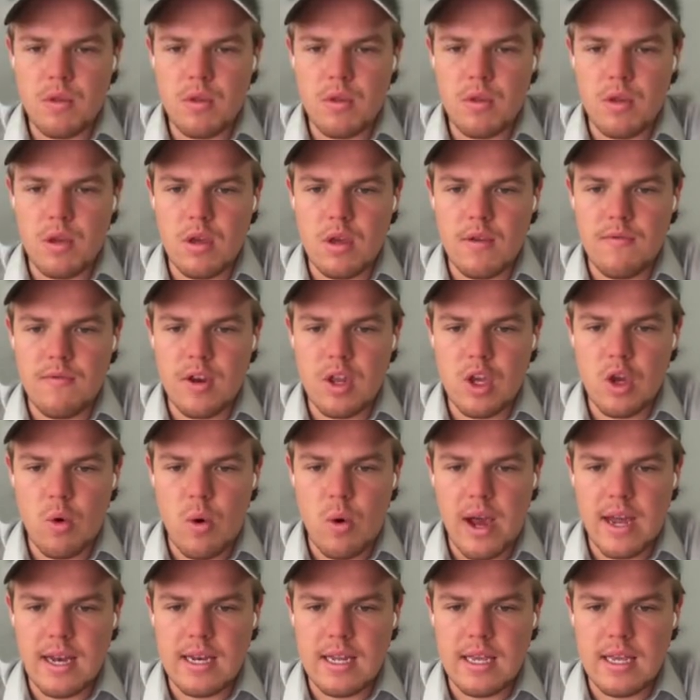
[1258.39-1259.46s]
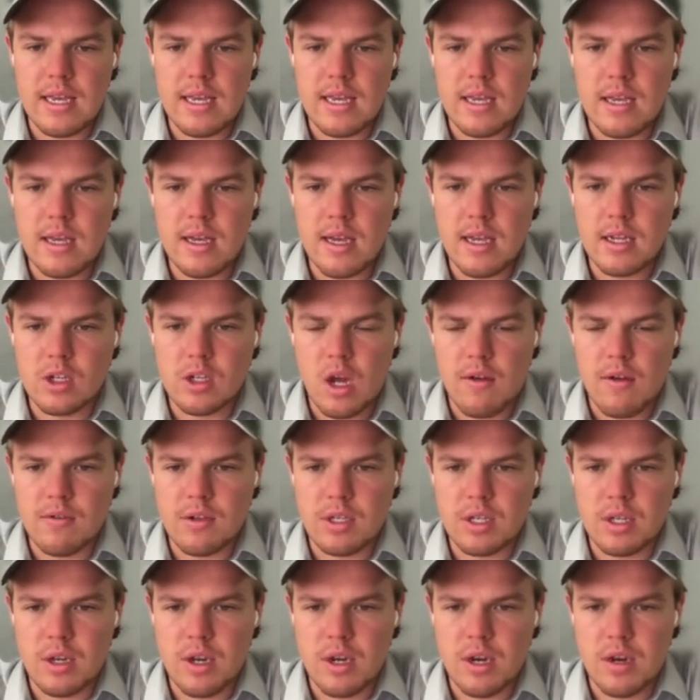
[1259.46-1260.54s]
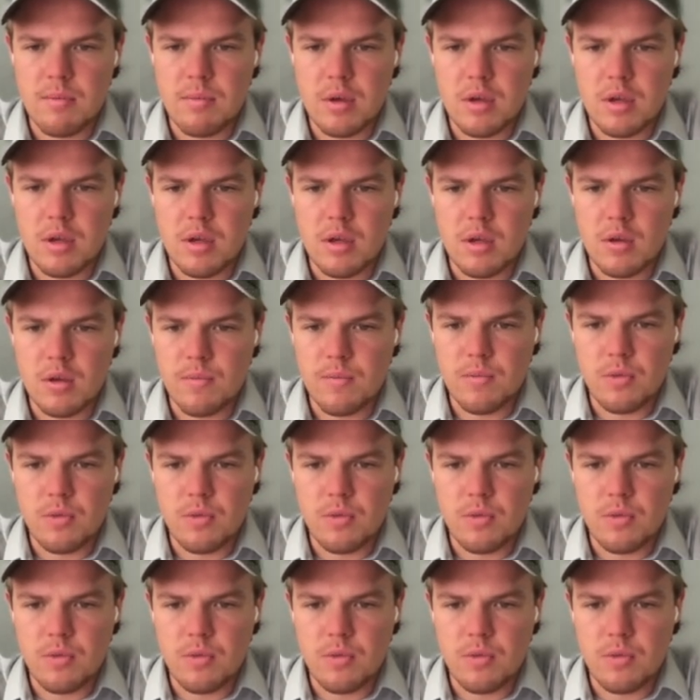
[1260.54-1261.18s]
The video I D is obviously gonna be,